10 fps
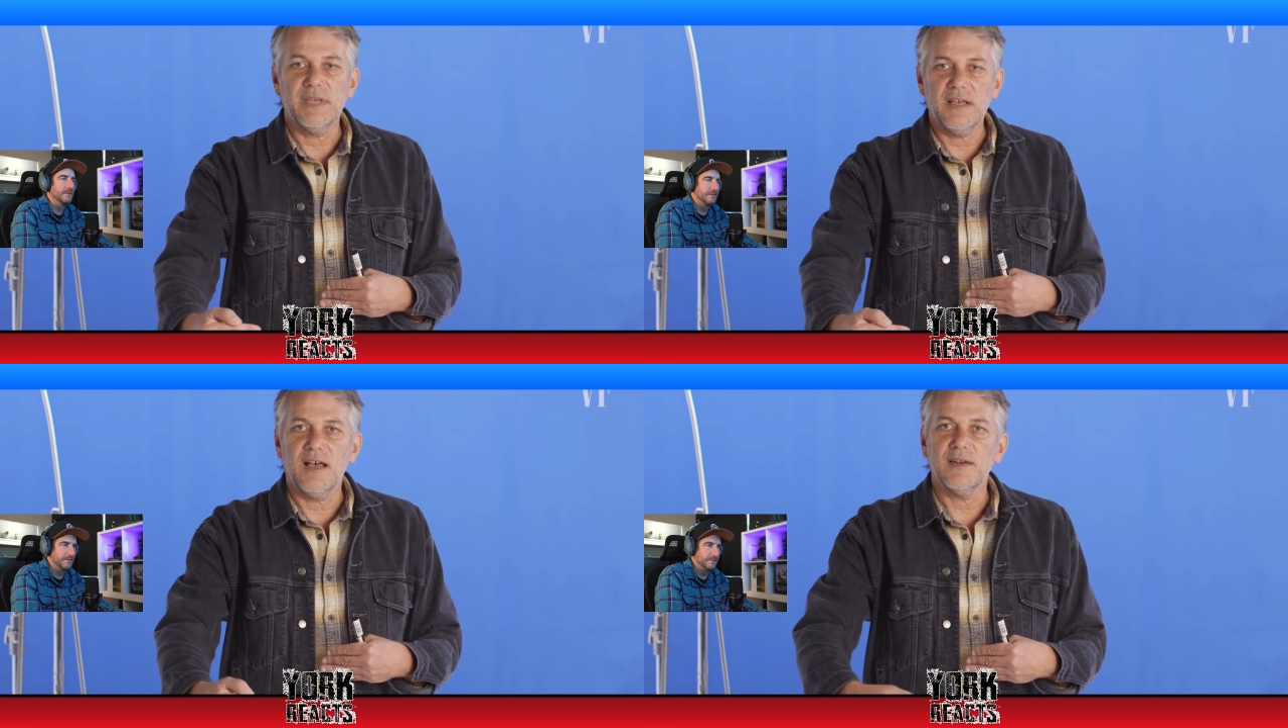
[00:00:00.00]

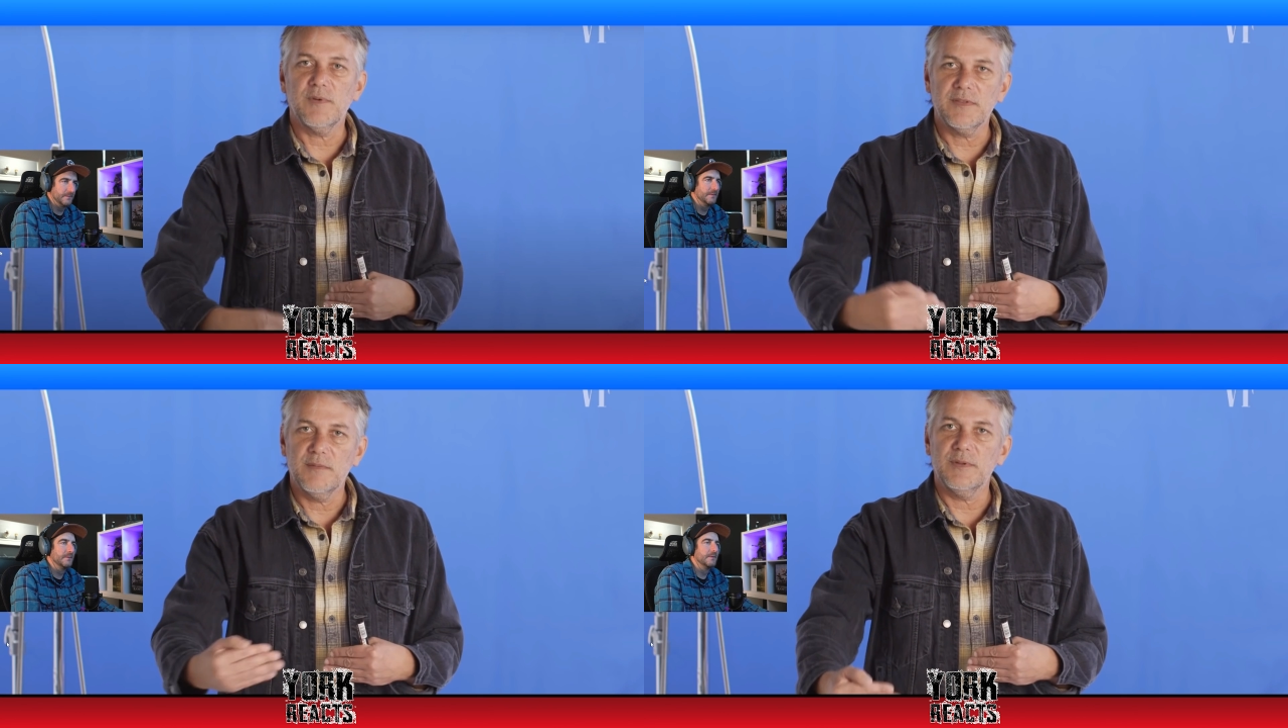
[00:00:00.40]

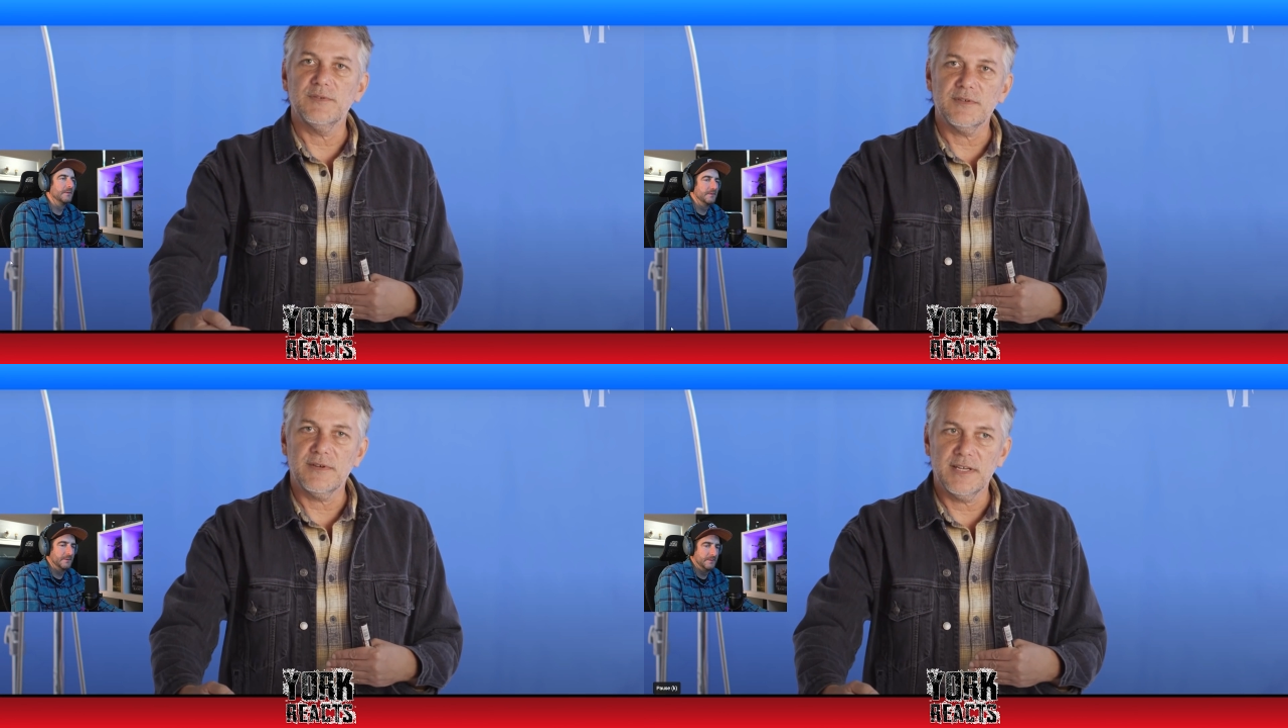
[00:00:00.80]
beyond what the
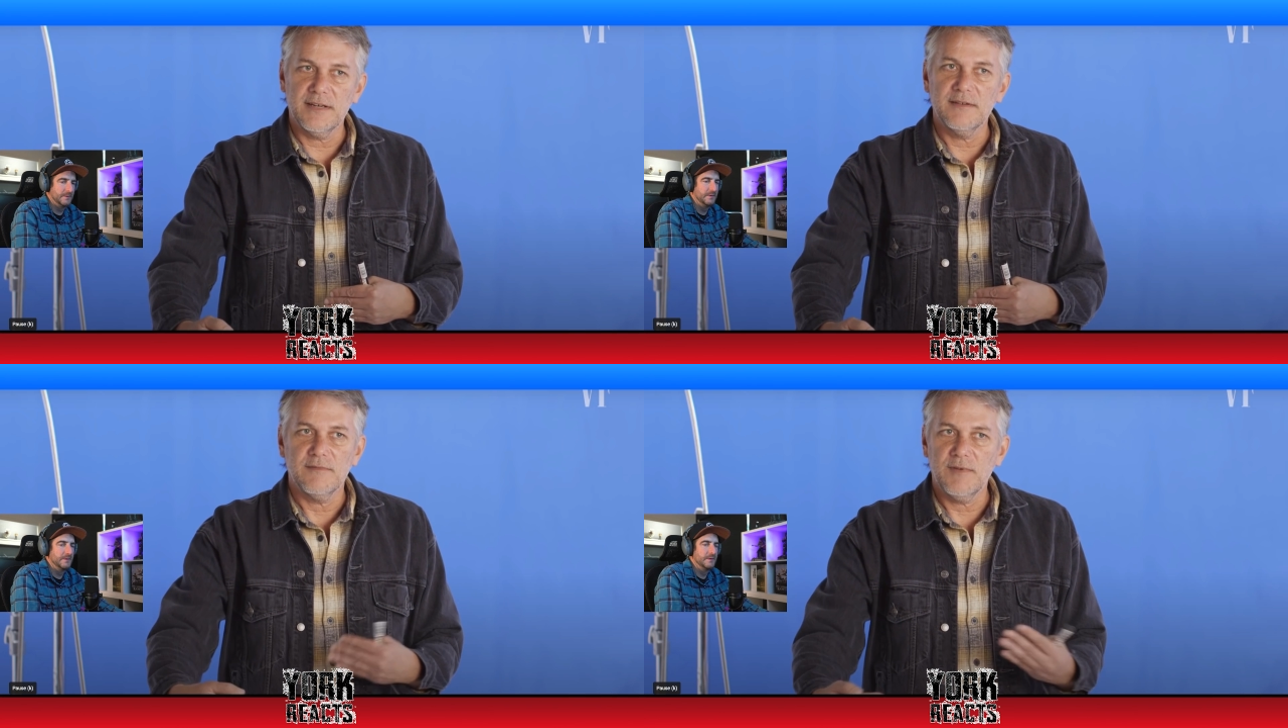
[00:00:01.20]
blue
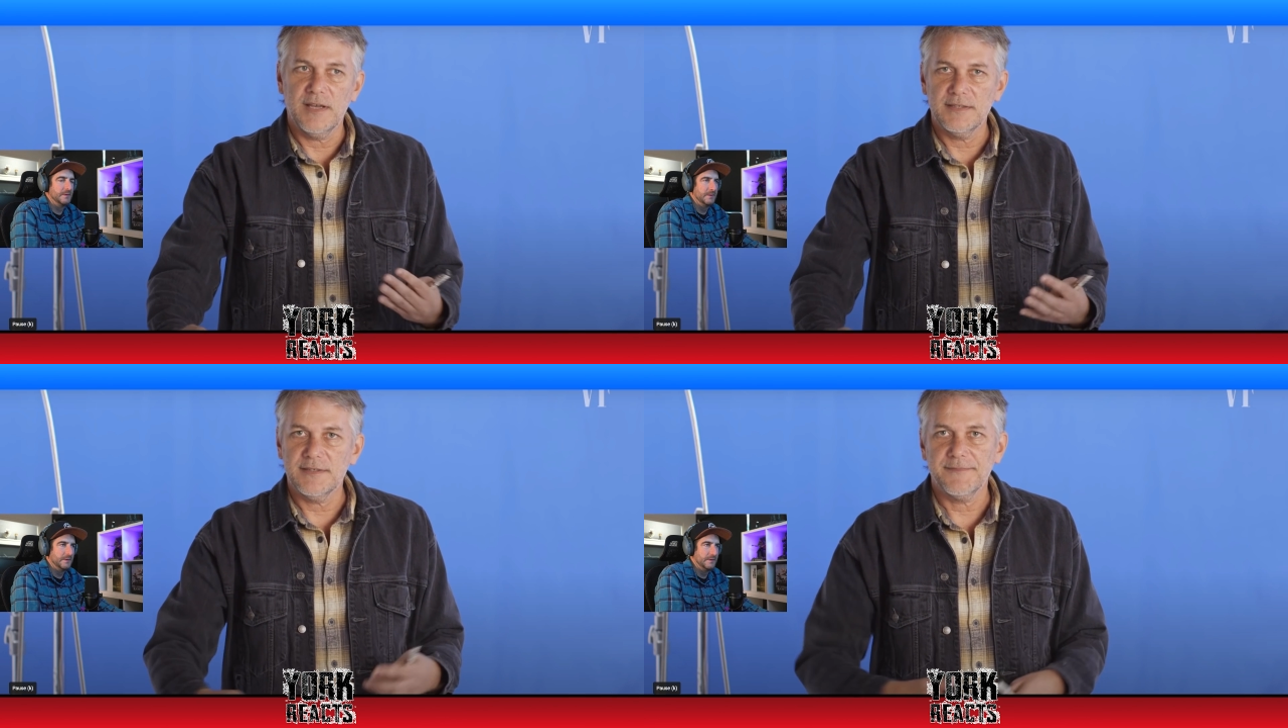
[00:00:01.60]
screen
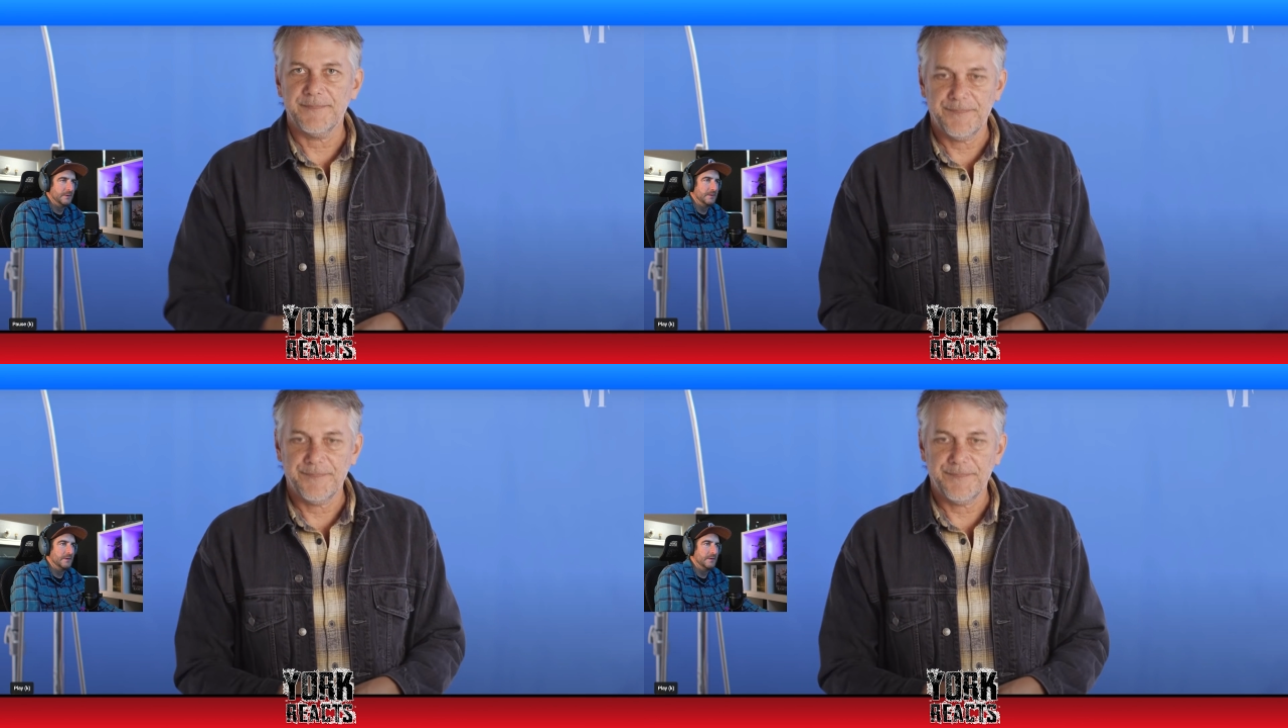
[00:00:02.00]
was.